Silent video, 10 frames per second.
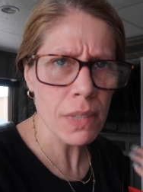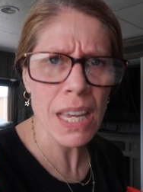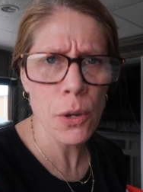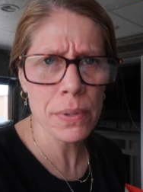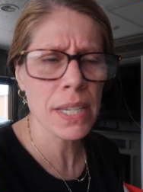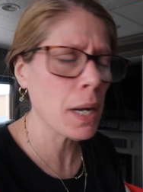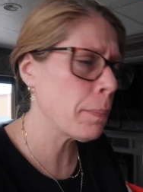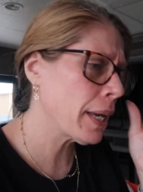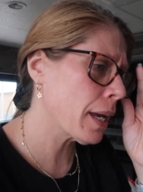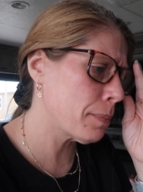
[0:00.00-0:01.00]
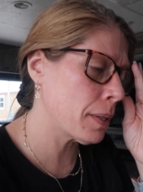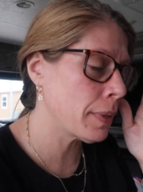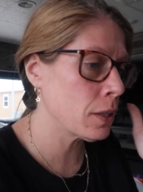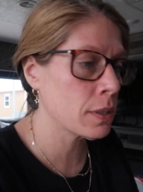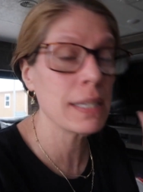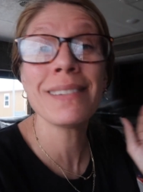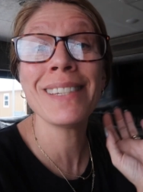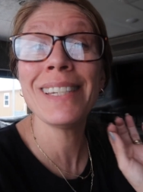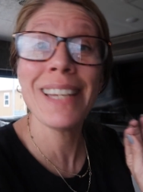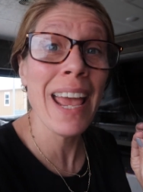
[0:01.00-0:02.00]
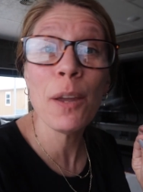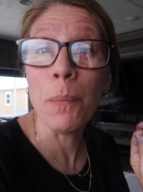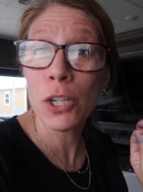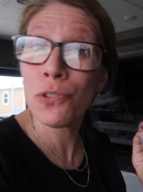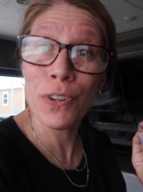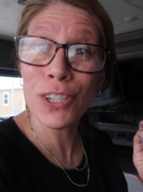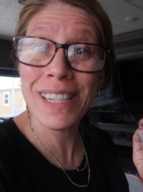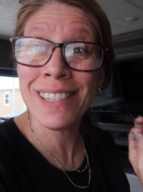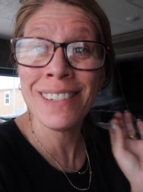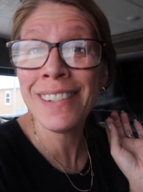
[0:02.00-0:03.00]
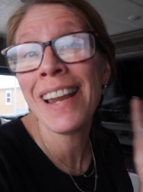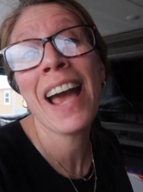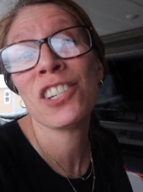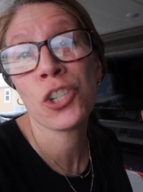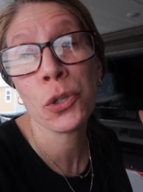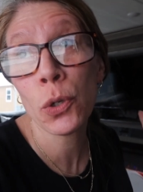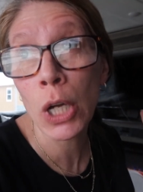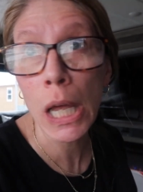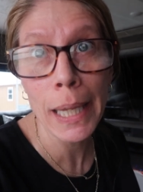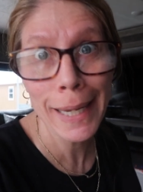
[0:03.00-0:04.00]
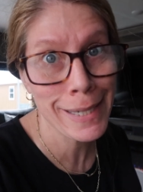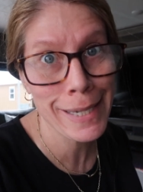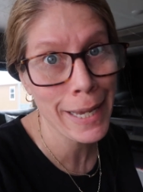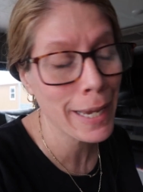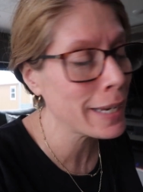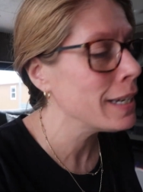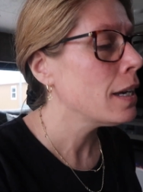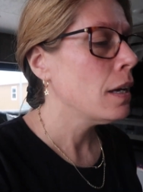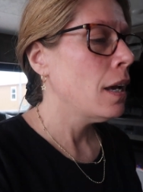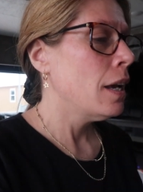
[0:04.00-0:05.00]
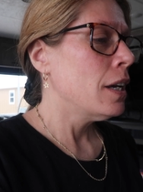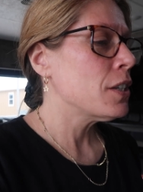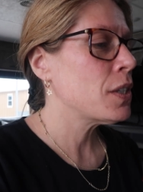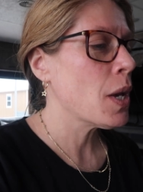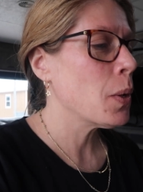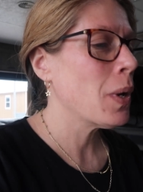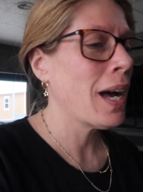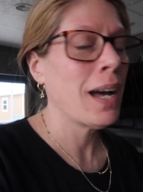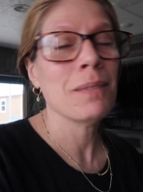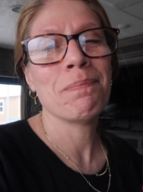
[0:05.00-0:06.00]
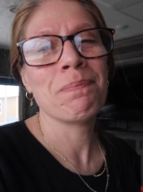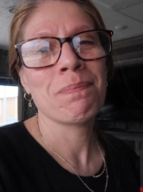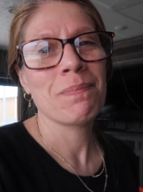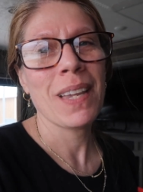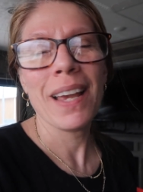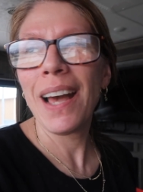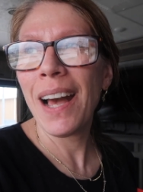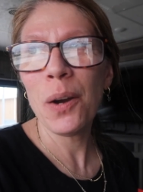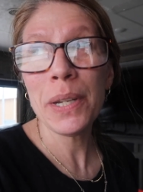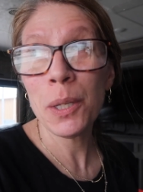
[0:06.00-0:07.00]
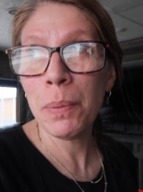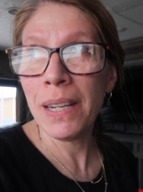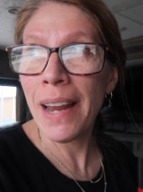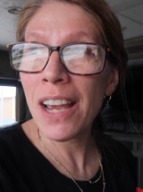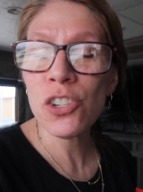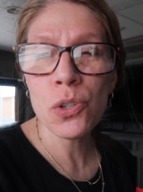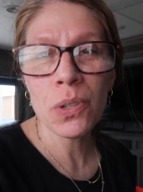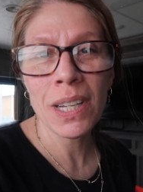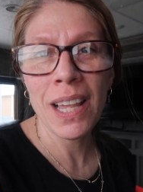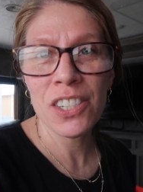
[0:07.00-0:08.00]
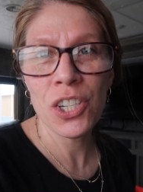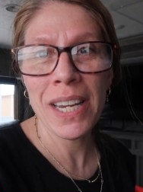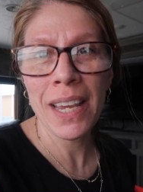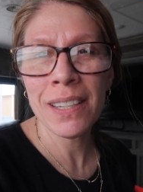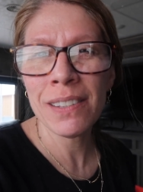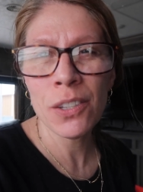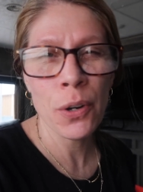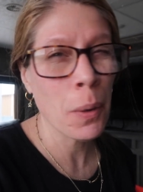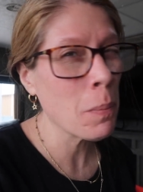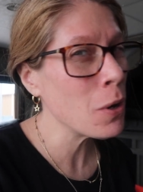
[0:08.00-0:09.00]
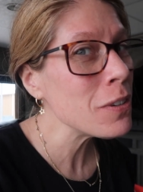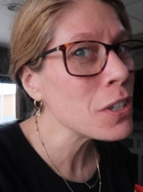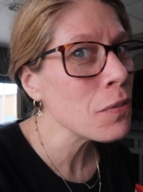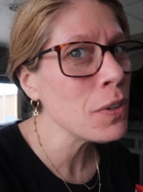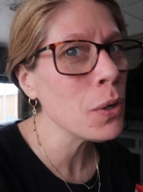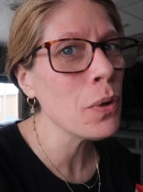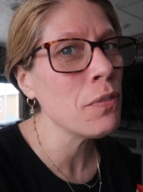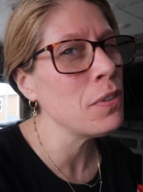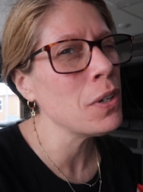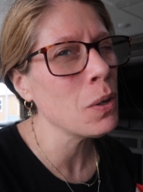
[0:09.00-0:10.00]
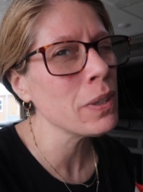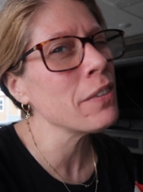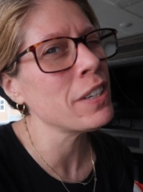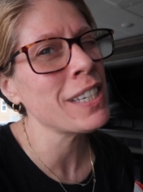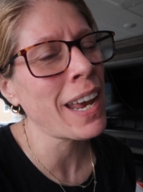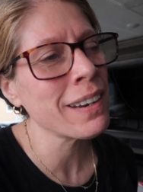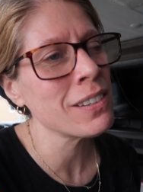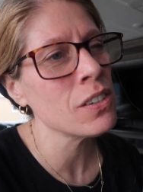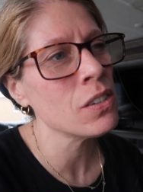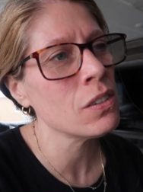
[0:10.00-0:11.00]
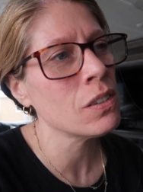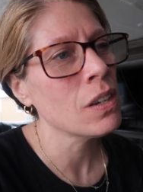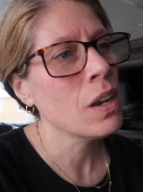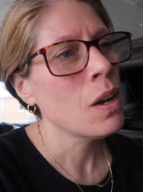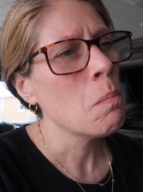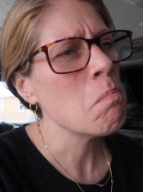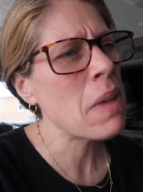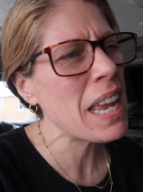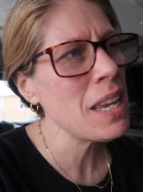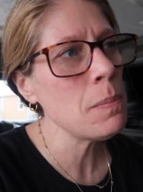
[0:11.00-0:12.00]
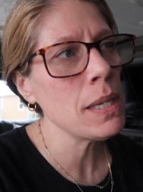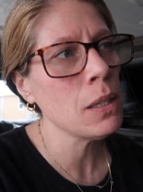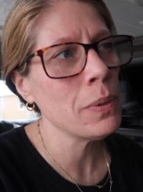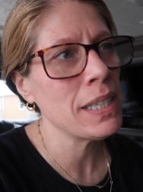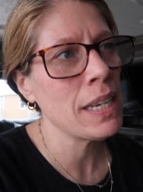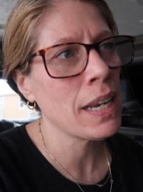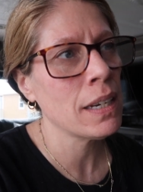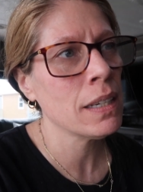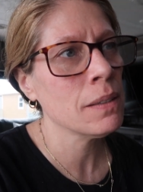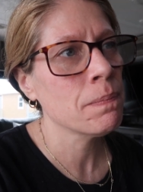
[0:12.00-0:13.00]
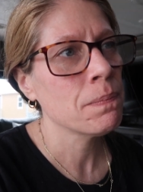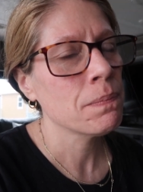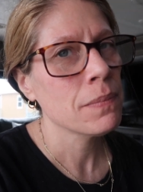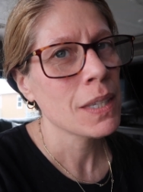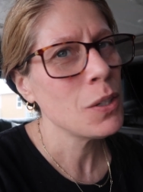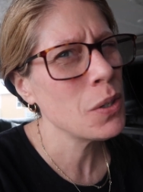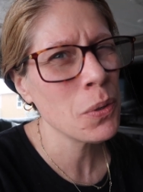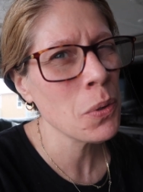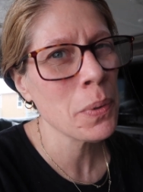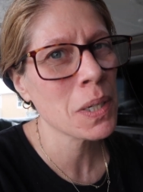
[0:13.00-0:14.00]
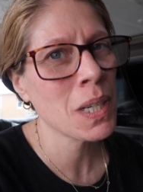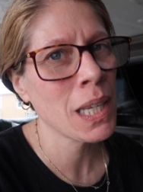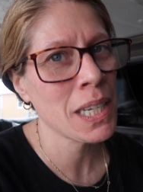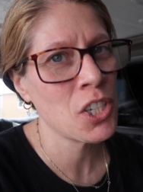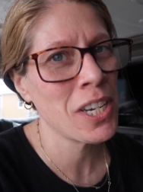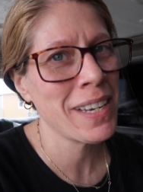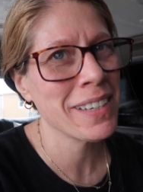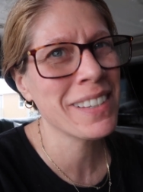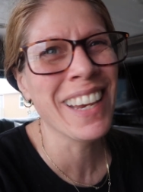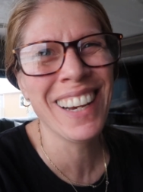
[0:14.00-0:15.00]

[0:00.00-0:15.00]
he was gonna pick up some of those since today, March 1st, is National Kolache Day. So how it could be National Kolache Day, considering most of you, if you don't live in Texas, maybe Louisiana, you don't know what a kolache is.